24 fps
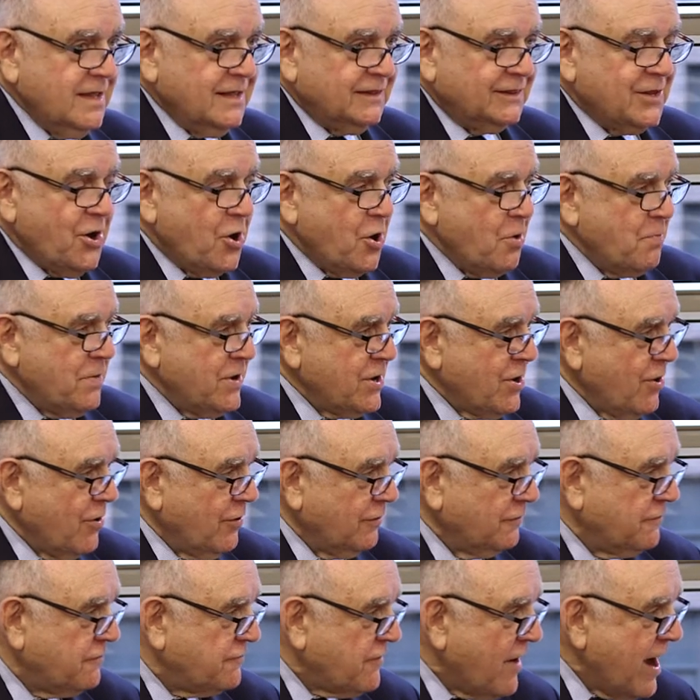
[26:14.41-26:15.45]
Lo and
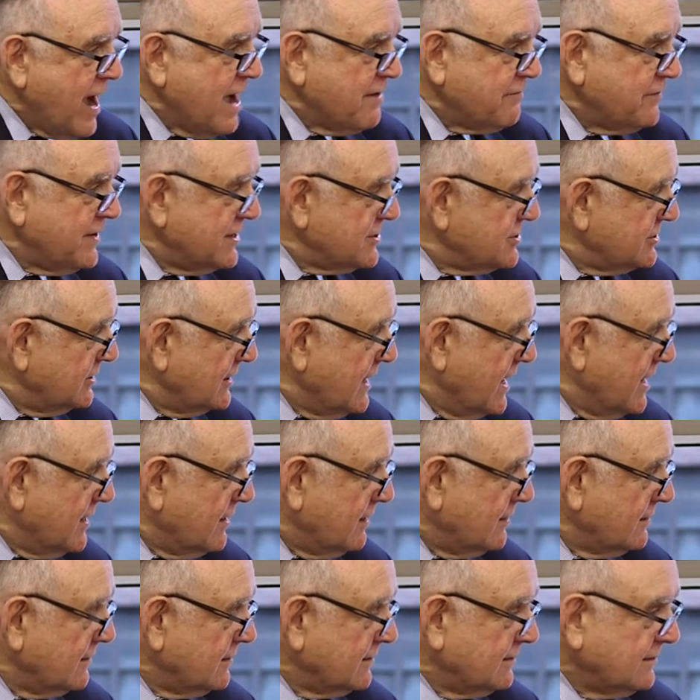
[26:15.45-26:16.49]
behold, five years
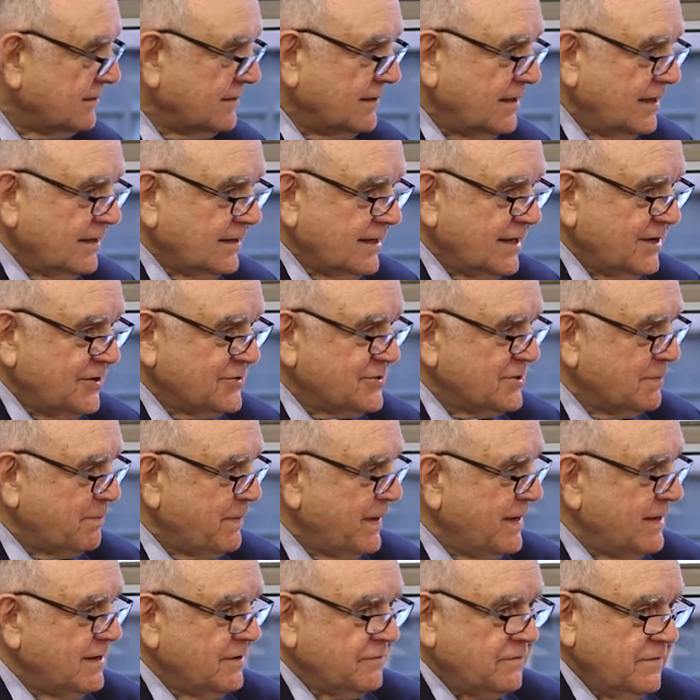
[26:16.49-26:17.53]
later, I get a
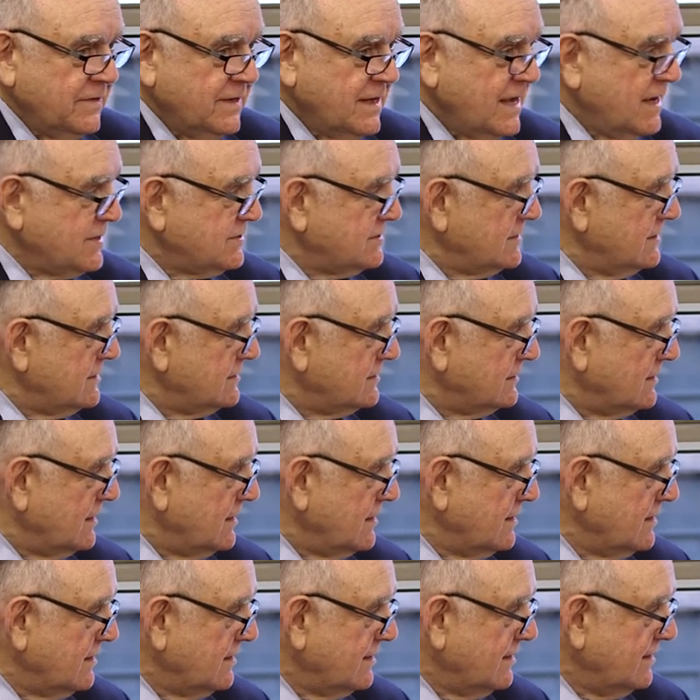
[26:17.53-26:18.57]
subpoena from the
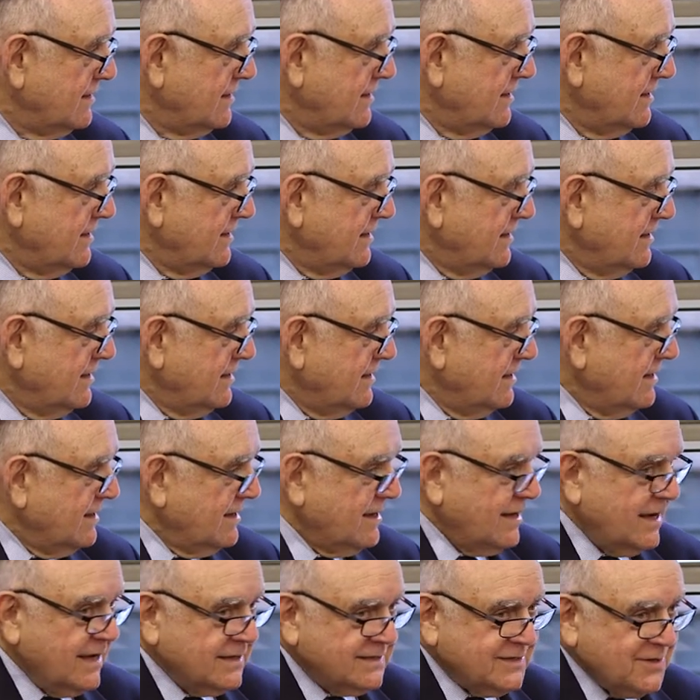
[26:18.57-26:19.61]
SEC.
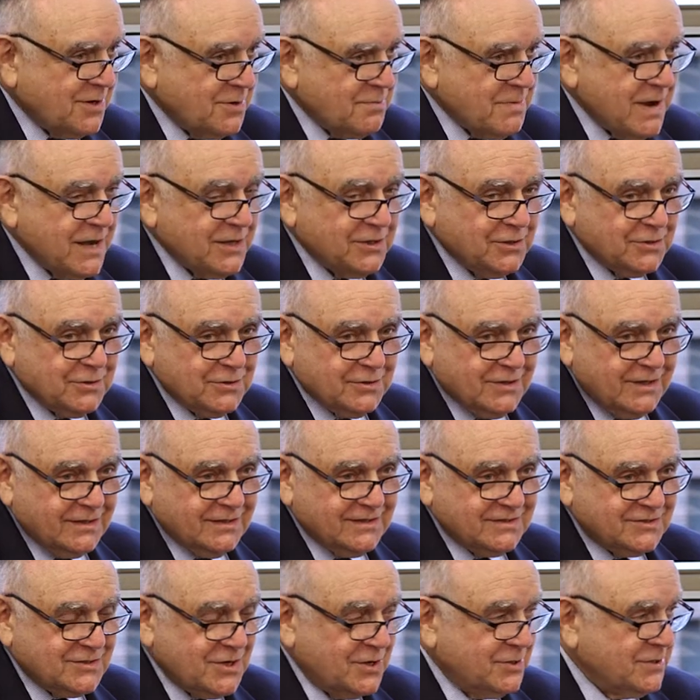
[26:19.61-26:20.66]
I tell my
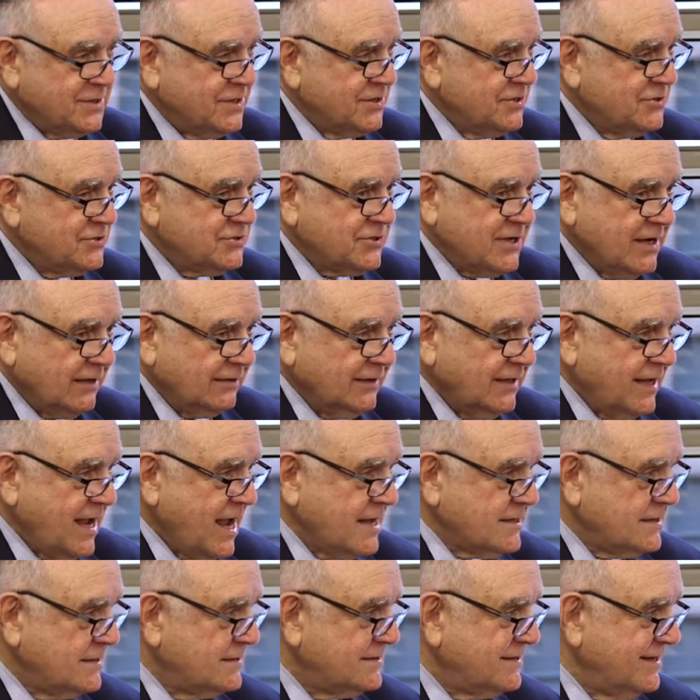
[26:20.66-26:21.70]
uh, attorneys, tell the
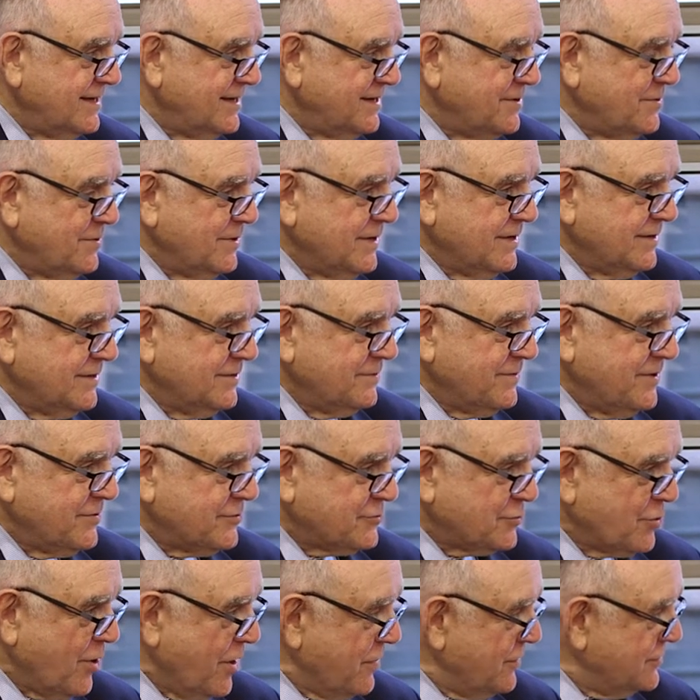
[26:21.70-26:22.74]
SEC,
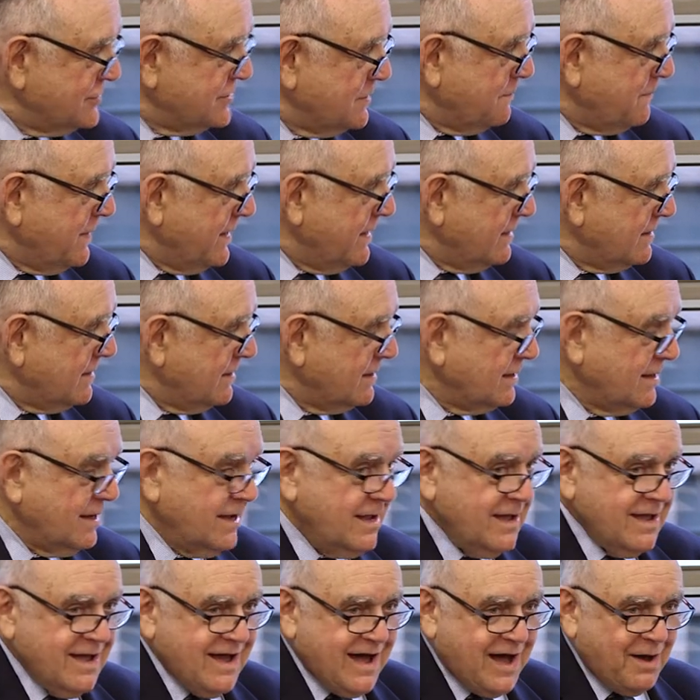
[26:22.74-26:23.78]
withdraw the subpoena.
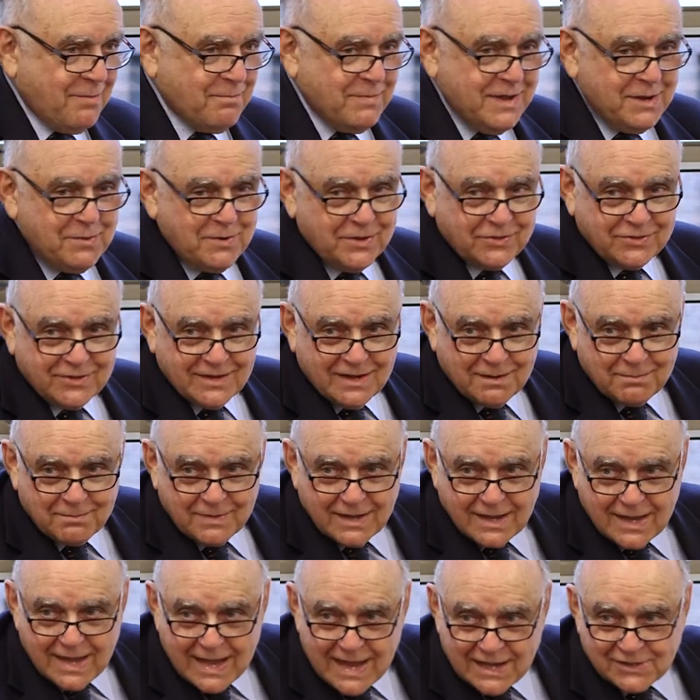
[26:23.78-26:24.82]
I'll meet with
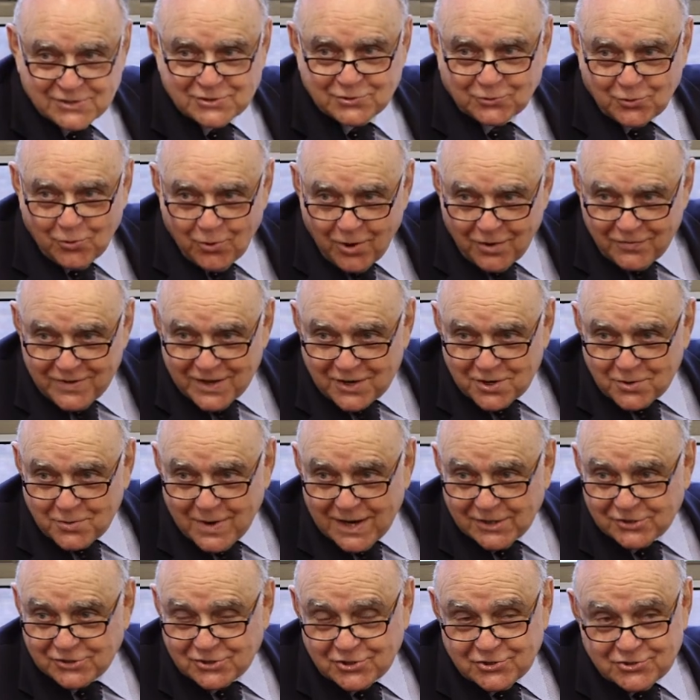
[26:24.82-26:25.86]
them, answer all their
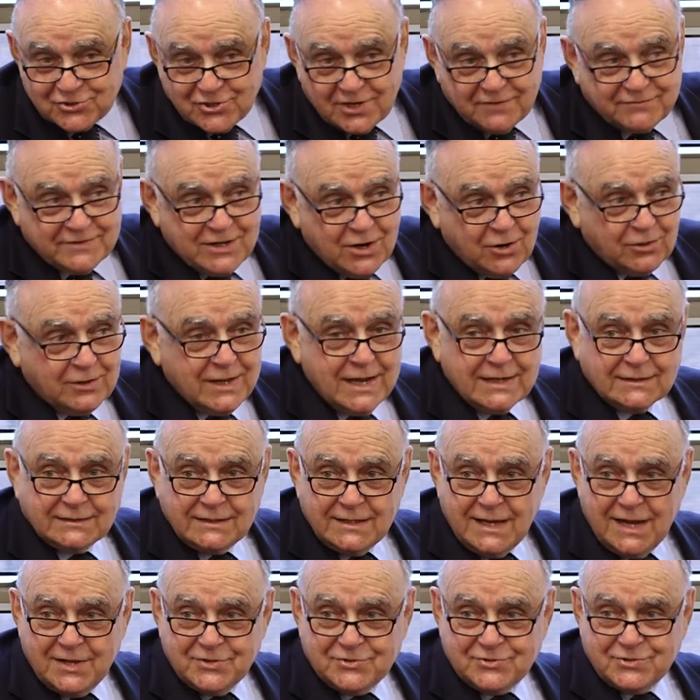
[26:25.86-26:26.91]
questions, and if they don't like
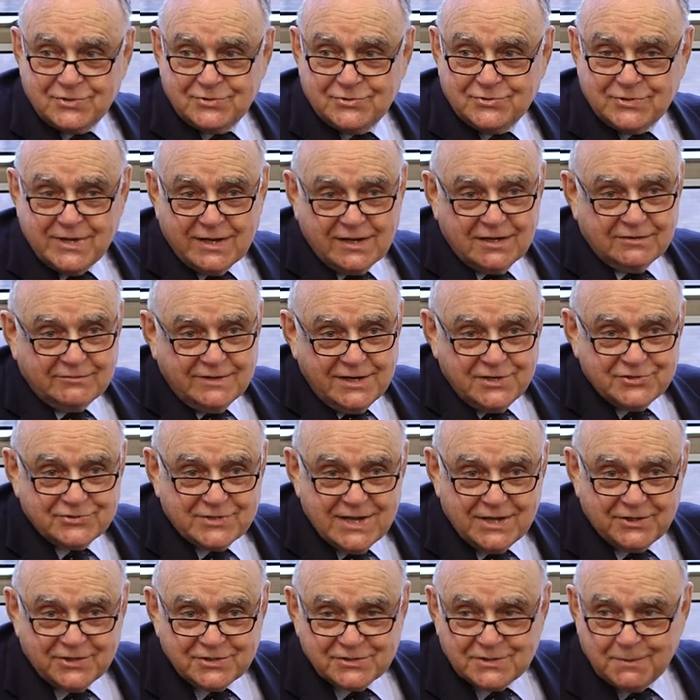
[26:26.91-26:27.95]
the answers, they can
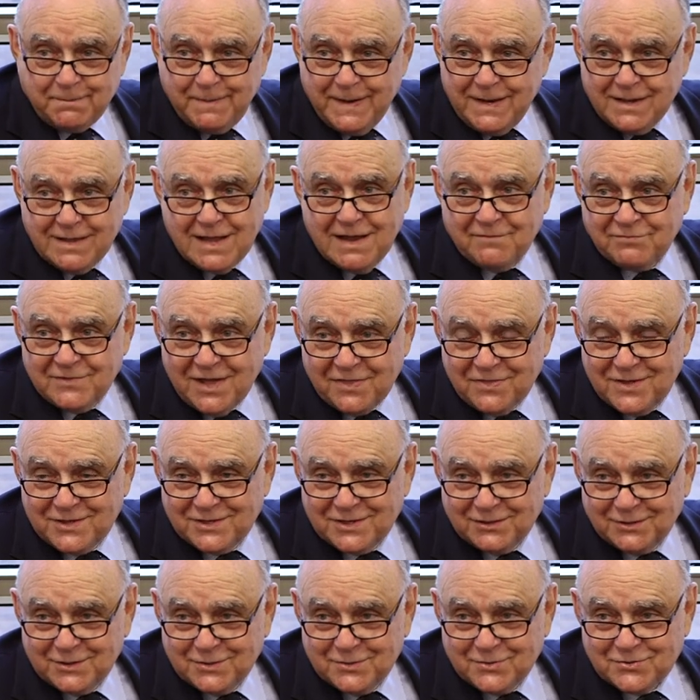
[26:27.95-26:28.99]
reinstate the subpoena. They have nothing
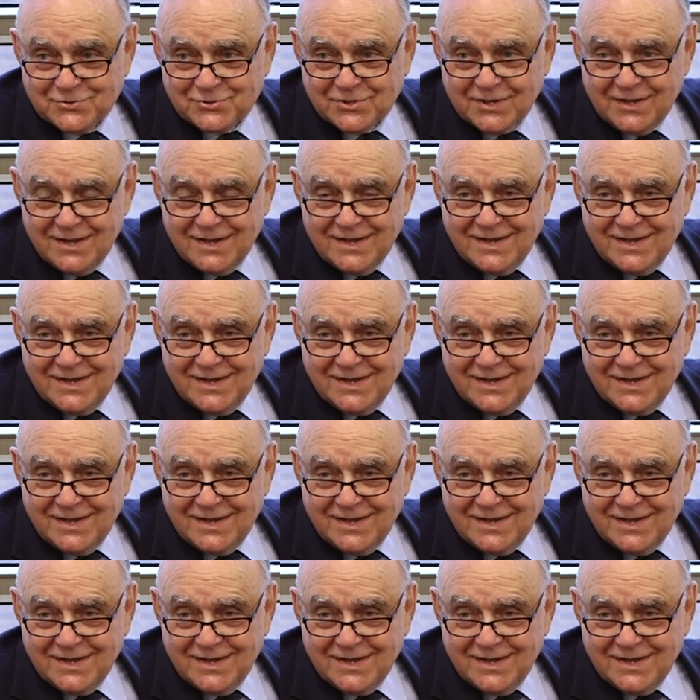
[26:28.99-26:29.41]
to lose.